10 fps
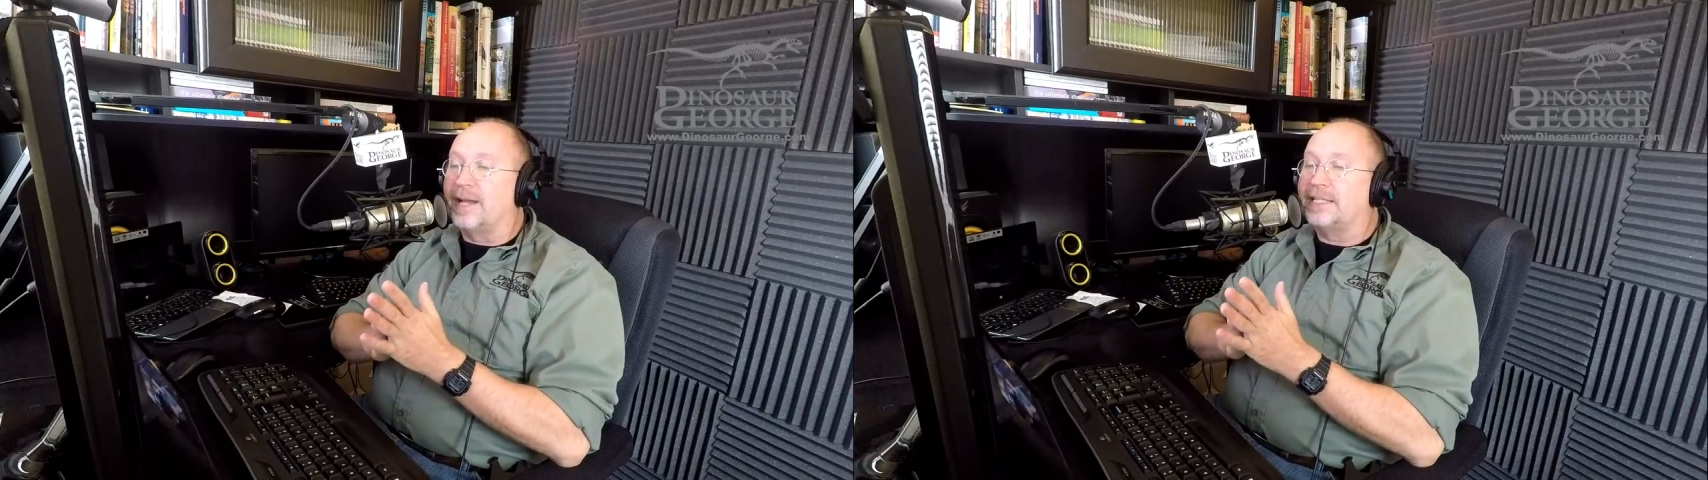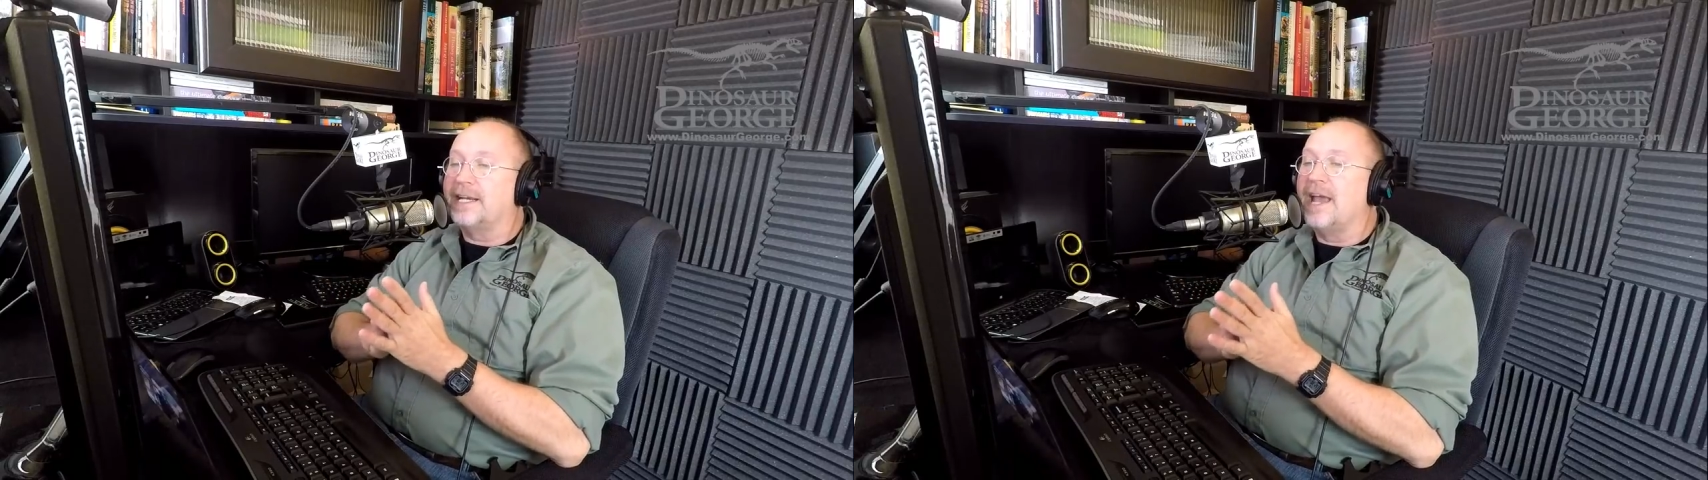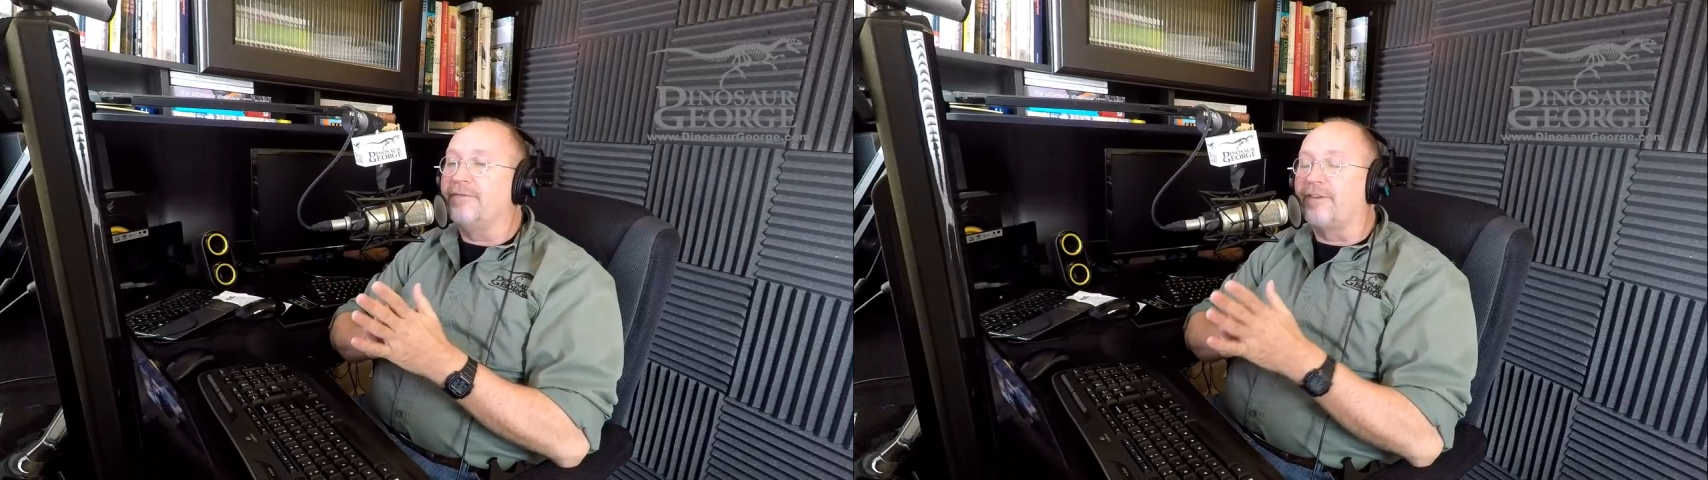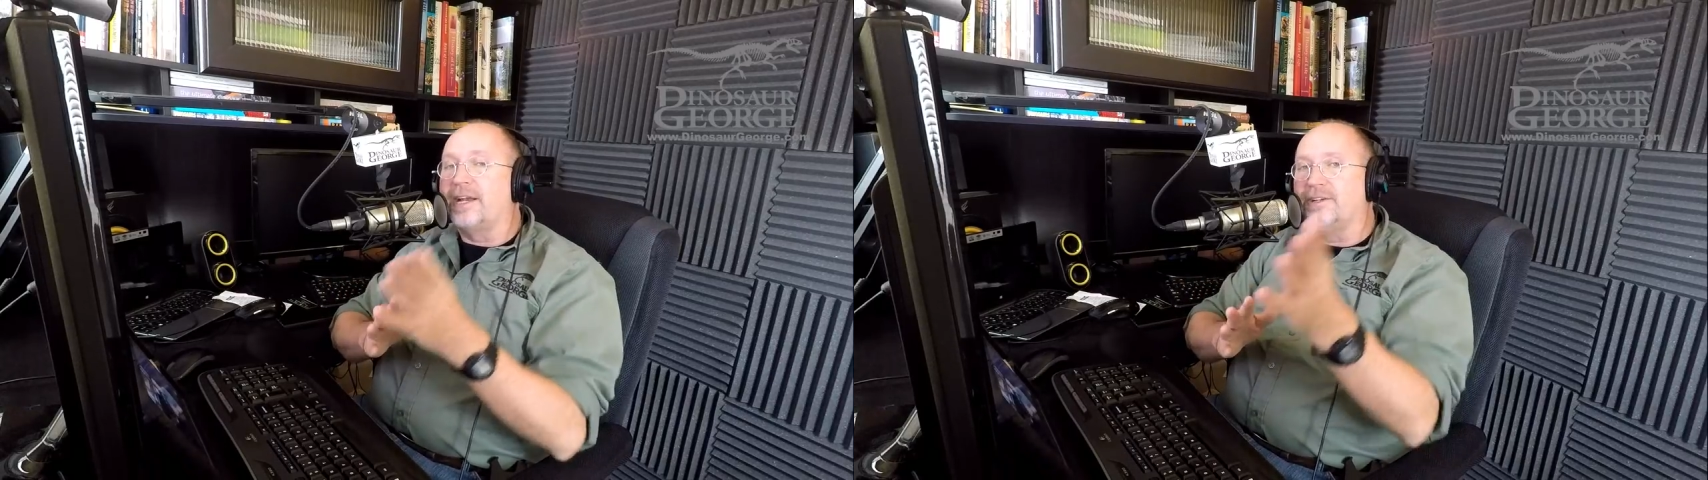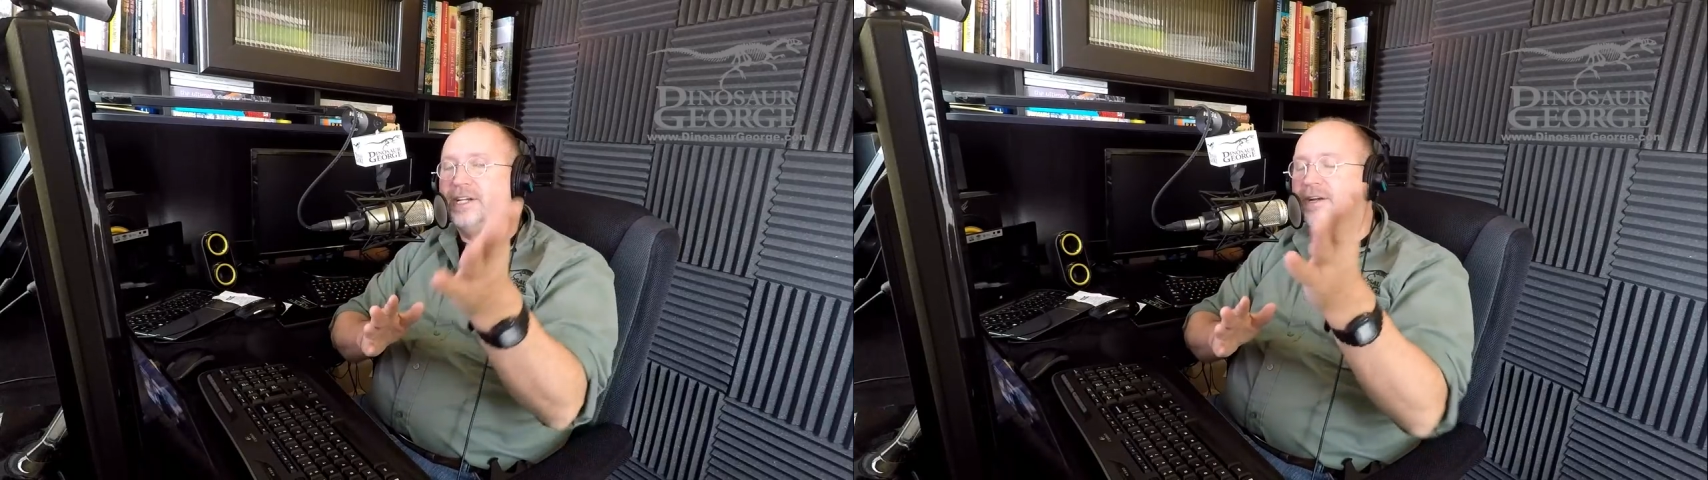Blasing. Hey,
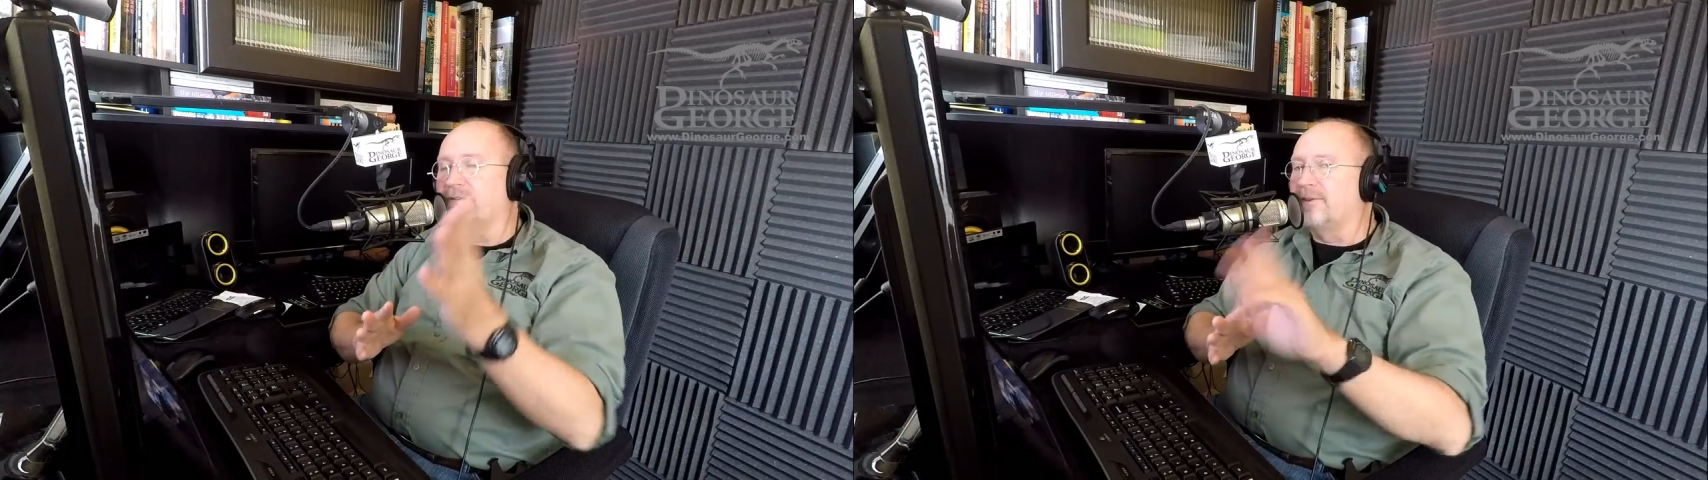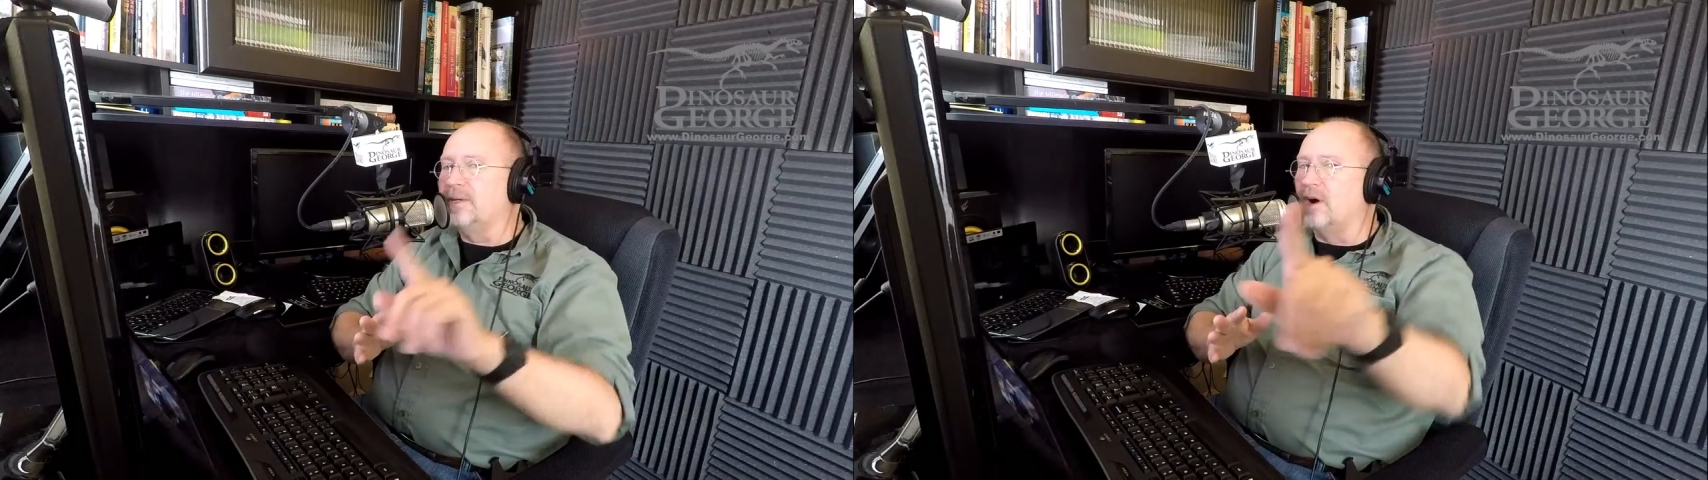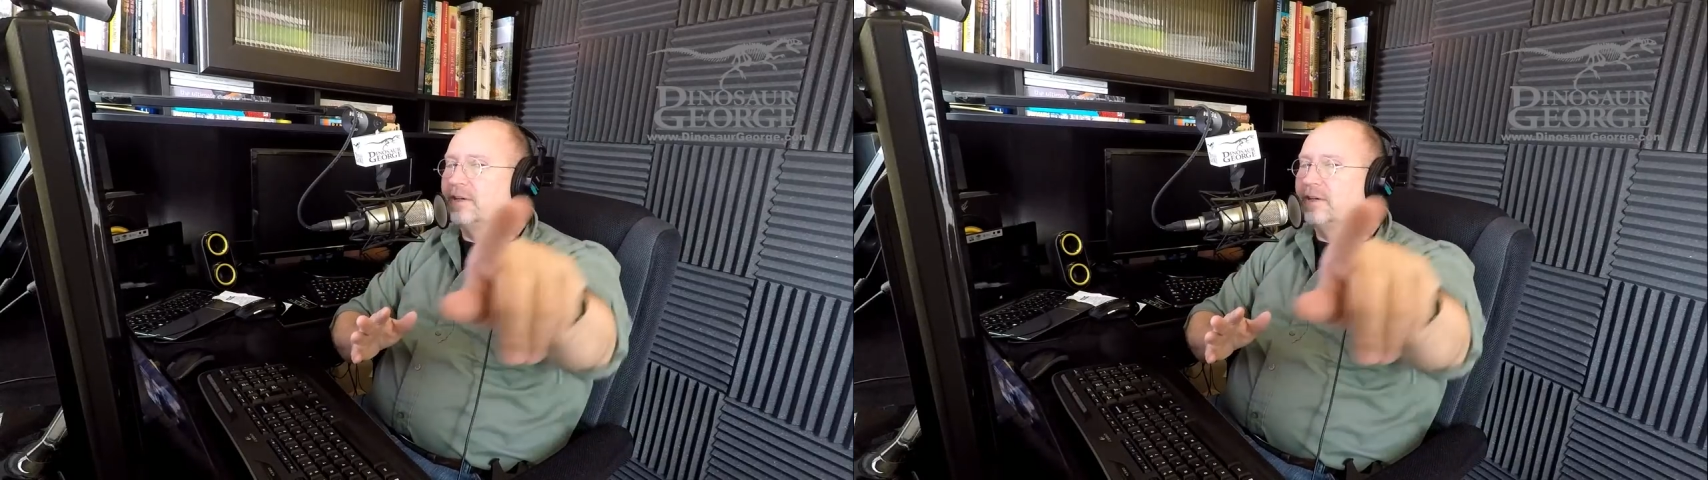Frank, good to hear from you.